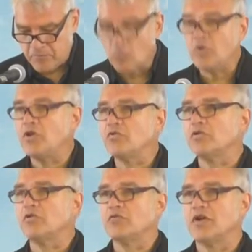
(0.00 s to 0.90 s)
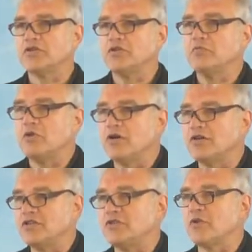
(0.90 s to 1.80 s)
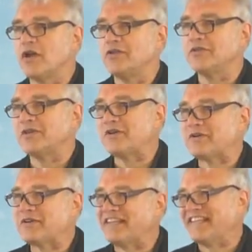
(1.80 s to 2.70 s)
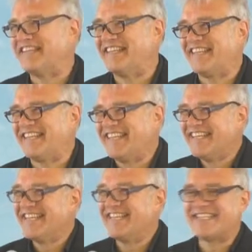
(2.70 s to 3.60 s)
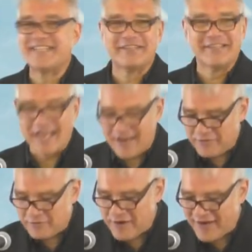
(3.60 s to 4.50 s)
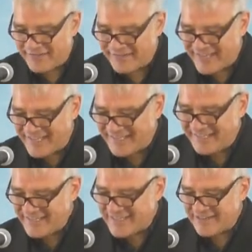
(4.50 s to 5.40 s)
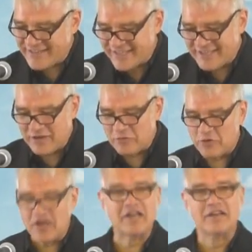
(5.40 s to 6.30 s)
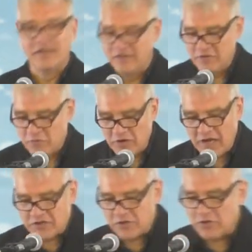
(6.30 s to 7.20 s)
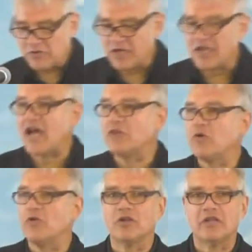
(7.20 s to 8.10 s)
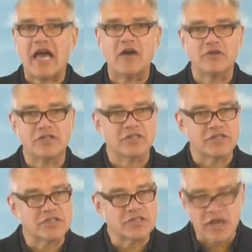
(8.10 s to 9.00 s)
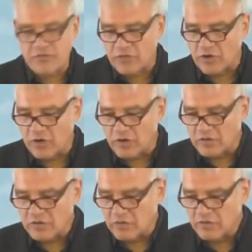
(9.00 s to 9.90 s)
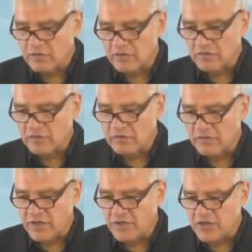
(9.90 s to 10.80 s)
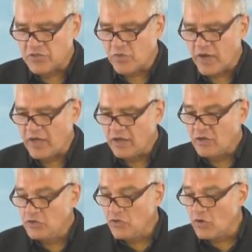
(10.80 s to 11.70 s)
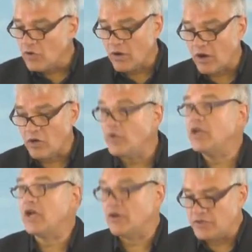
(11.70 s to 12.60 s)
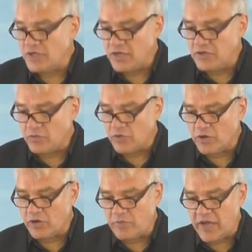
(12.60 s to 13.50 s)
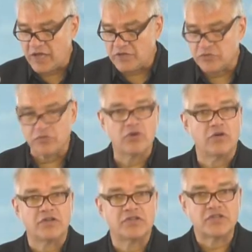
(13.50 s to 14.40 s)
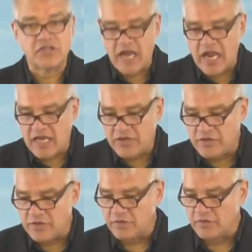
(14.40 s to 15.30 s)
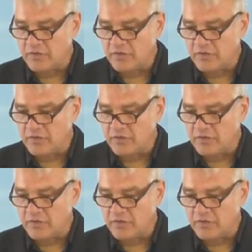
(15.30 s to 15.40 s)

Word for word: We know the Lord rescued Paul because he's writing the letter. He's still alive to write, right? Seriously, though, we're not told that God won't allow us to suffer in this way, nor are we guaranteed that we're going to pass through unscathed.